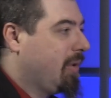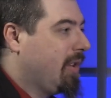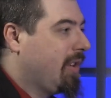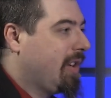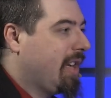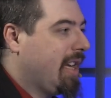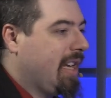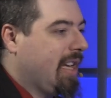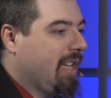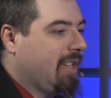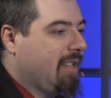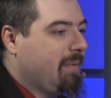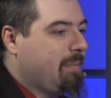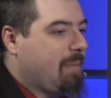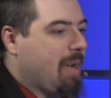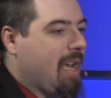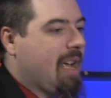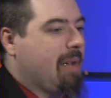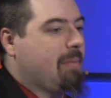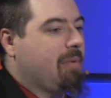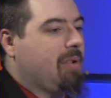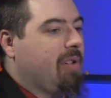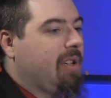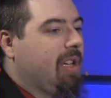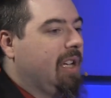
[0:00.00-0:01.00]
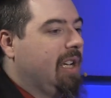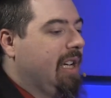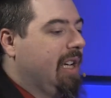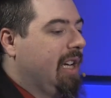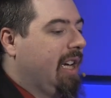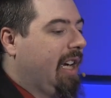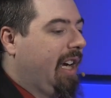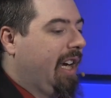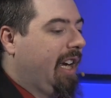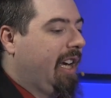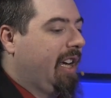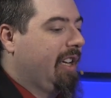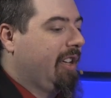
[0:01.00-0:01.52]
Looking at the Bible,
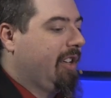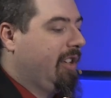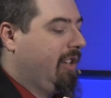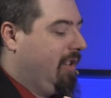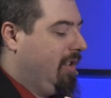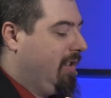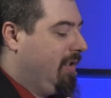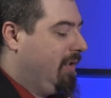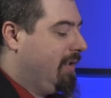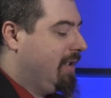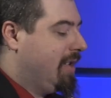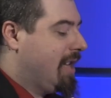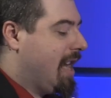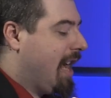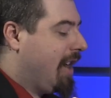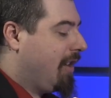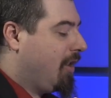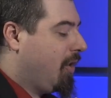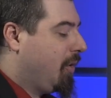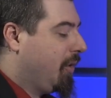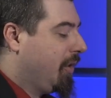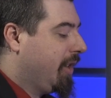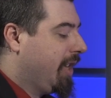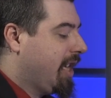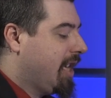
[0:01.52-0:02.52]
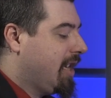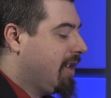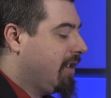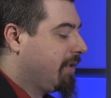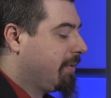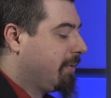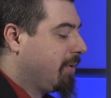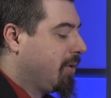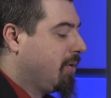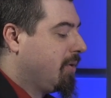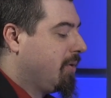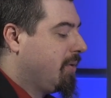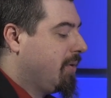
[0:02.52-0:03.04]
not only
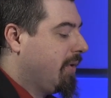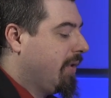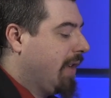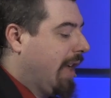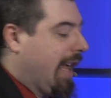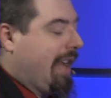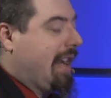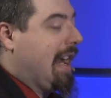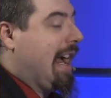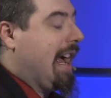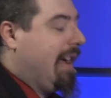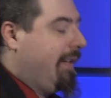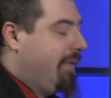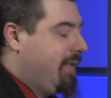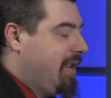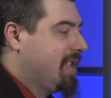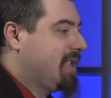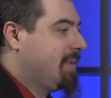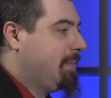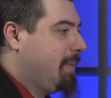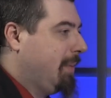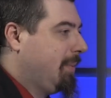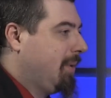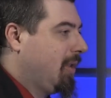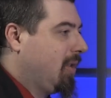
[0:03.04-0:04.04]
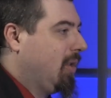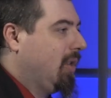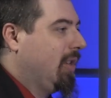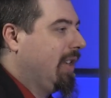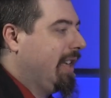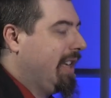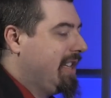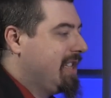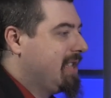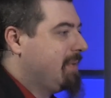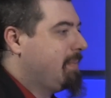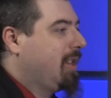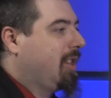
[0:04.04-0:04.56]
through an obvious biblical
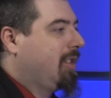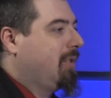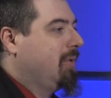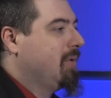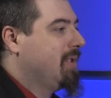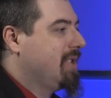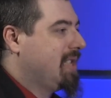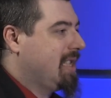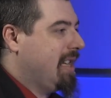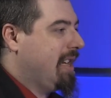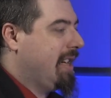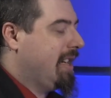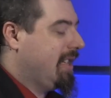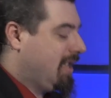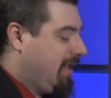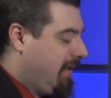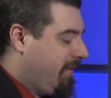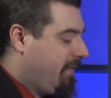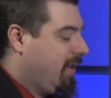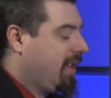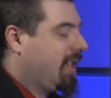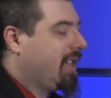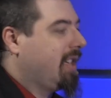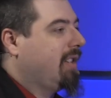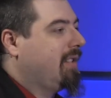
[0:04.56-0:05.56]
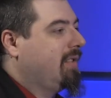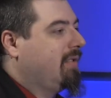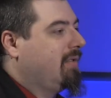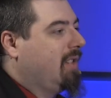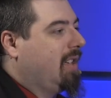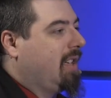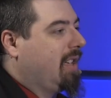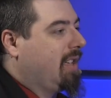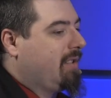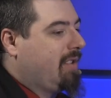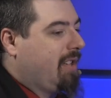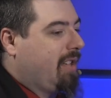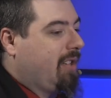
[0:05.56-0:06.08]
lens, but through a scientific
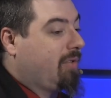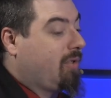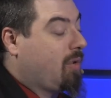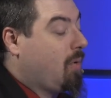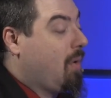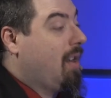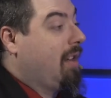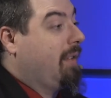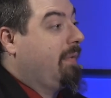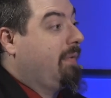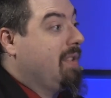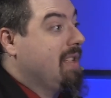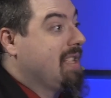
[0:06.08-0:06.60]
and quantum